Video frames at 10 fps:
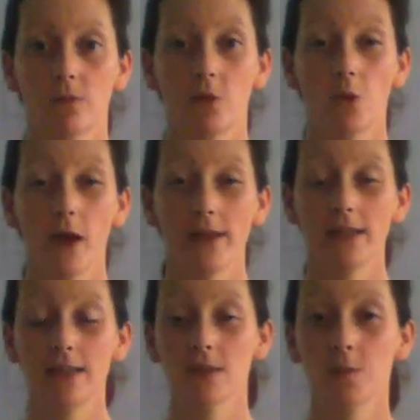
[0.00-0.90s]
Do I
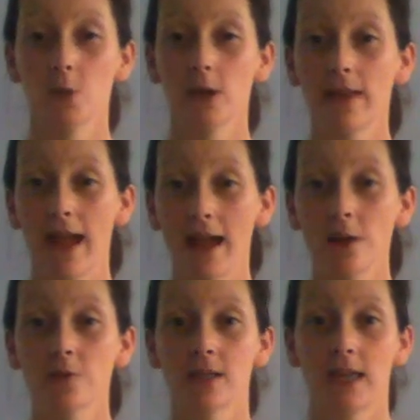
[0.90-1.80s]
need to breathe
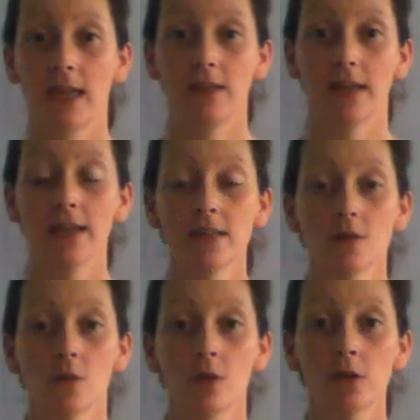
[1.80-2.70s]
out again yet,
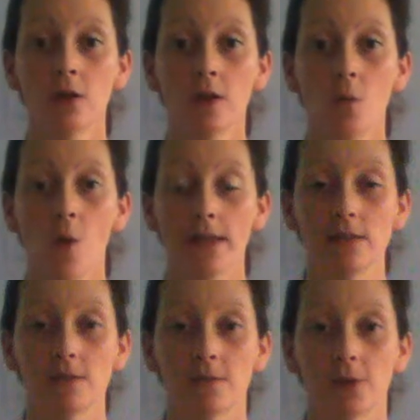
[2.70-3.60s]
or could I
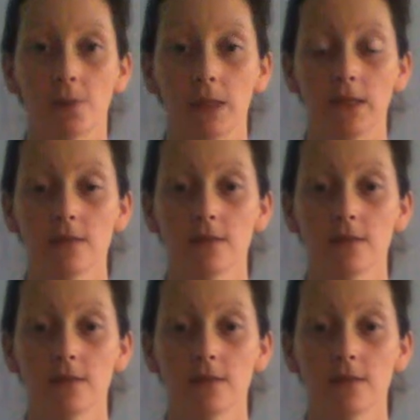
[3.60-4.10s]
wait for a bit?